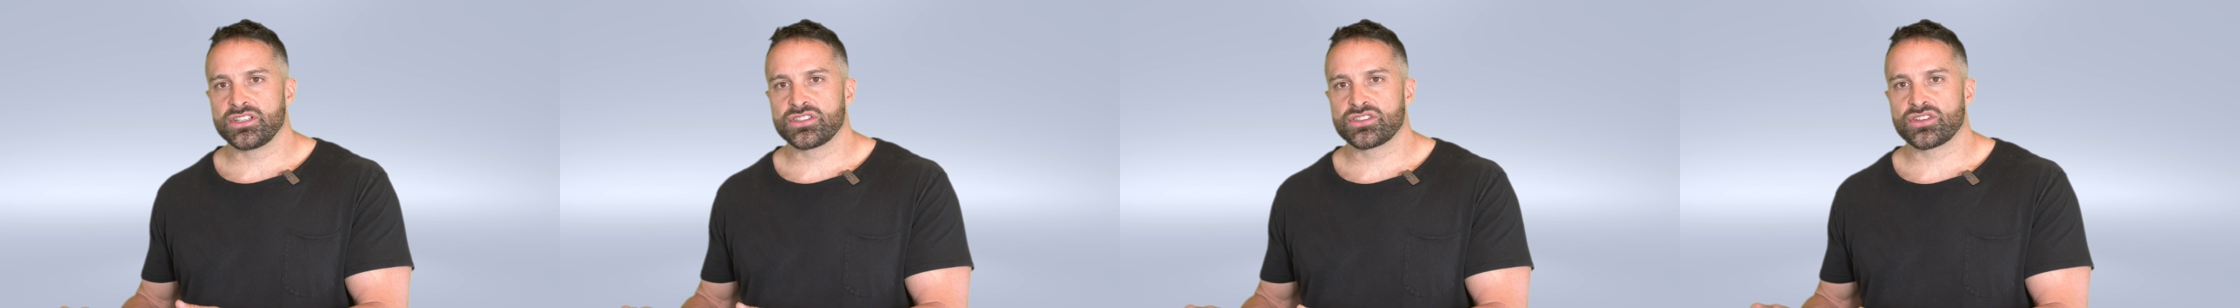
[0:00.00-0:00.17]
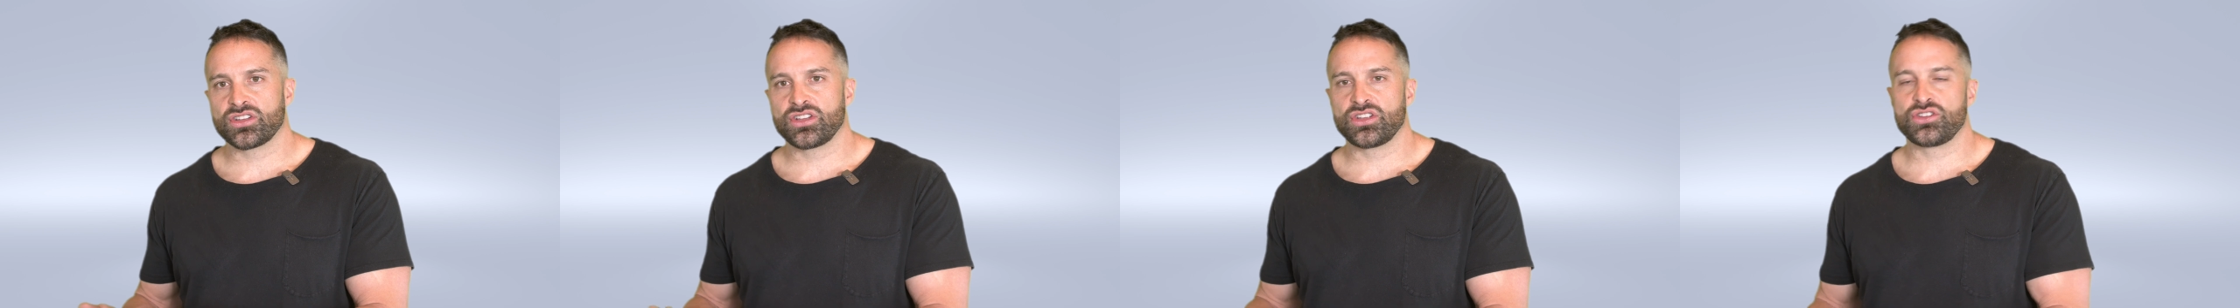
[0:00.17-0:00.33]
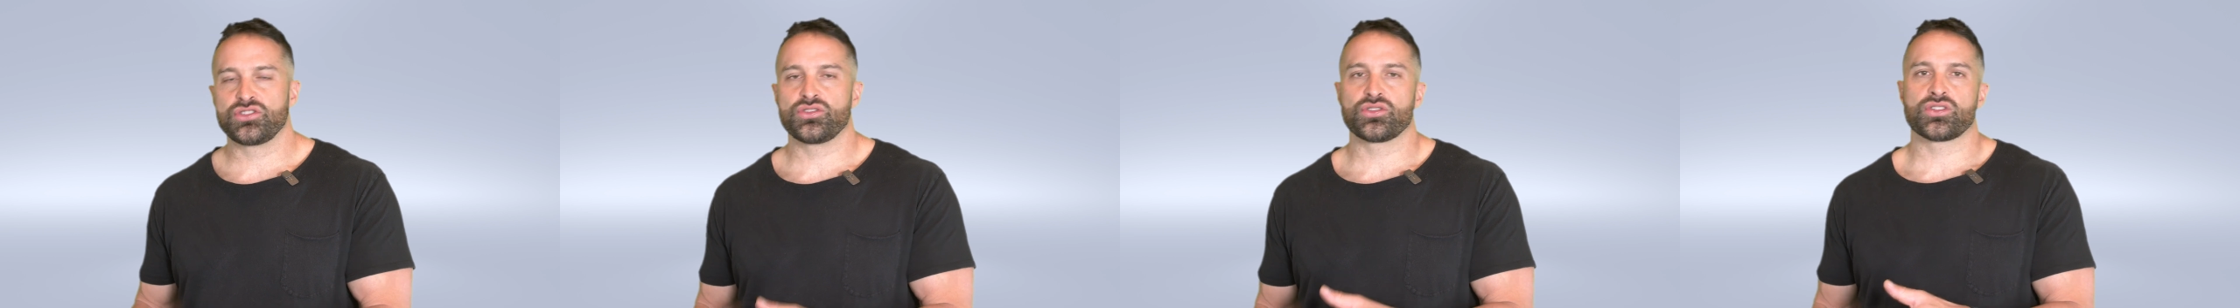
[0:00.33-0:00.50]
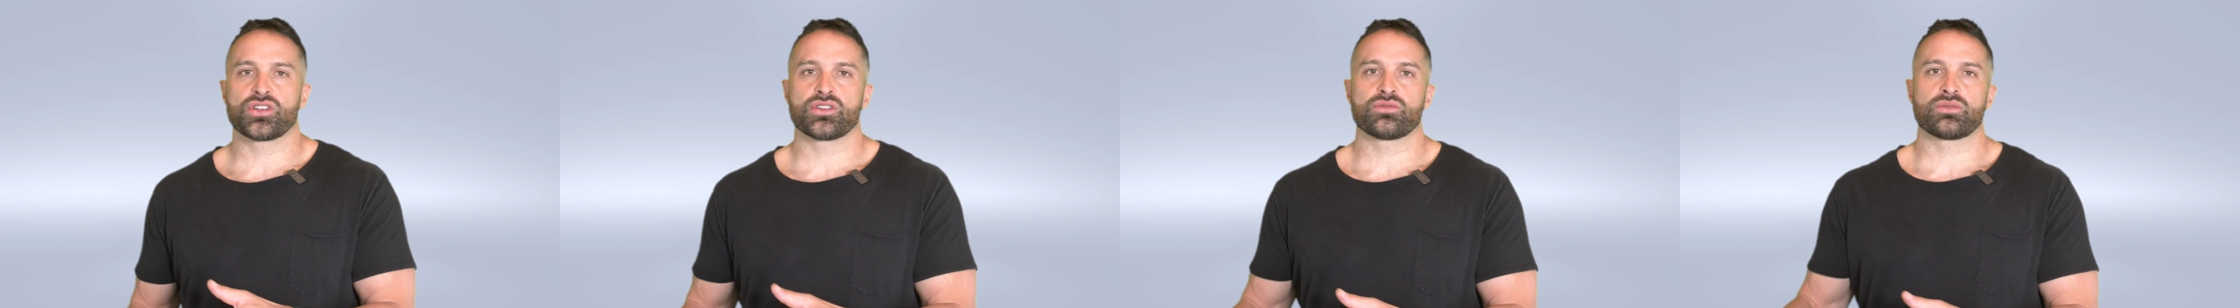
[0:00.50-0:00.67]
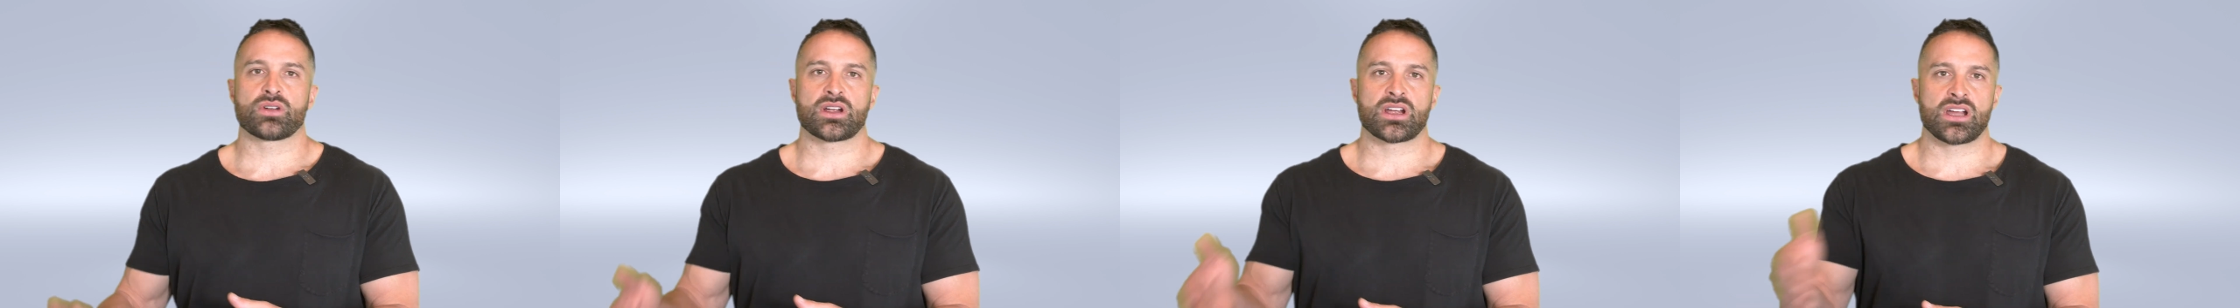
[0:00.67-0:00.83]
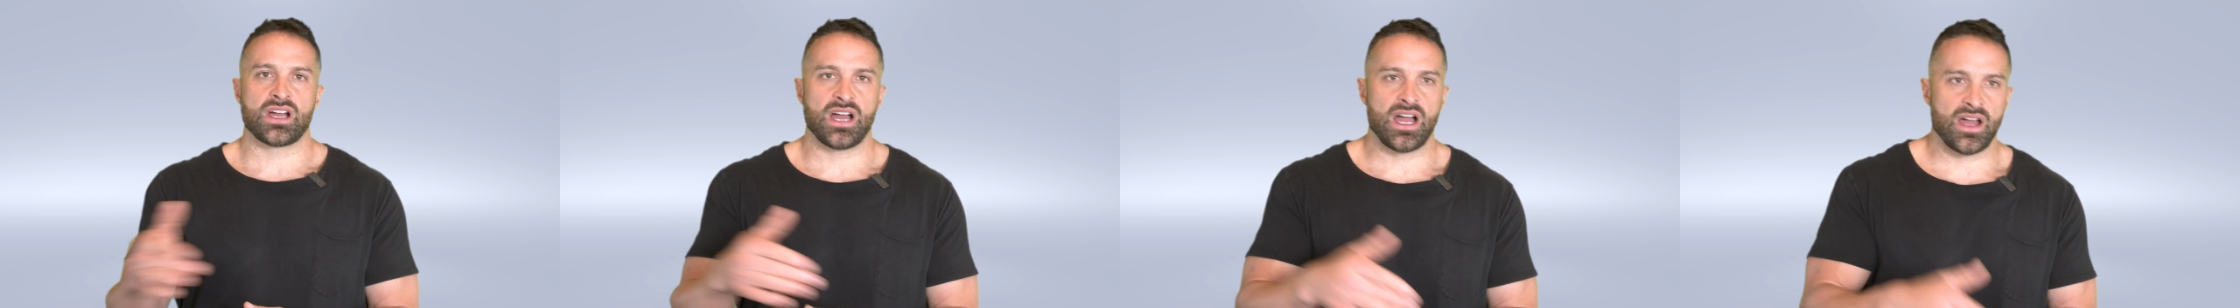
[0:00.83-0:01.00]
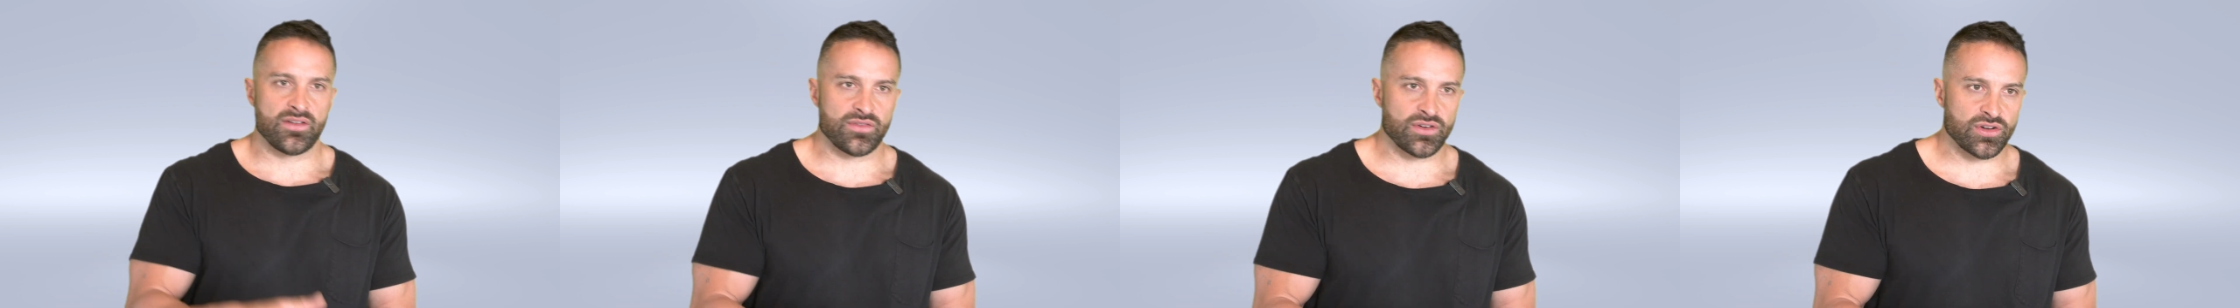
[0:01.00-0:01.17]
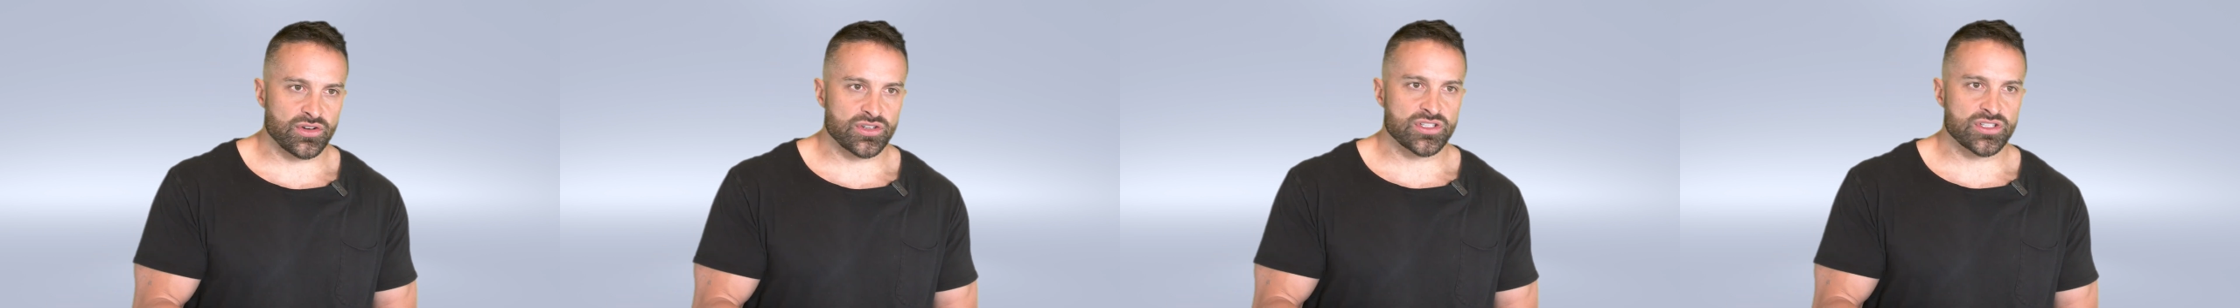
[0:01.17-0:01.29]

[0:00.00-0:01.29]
so that you can recover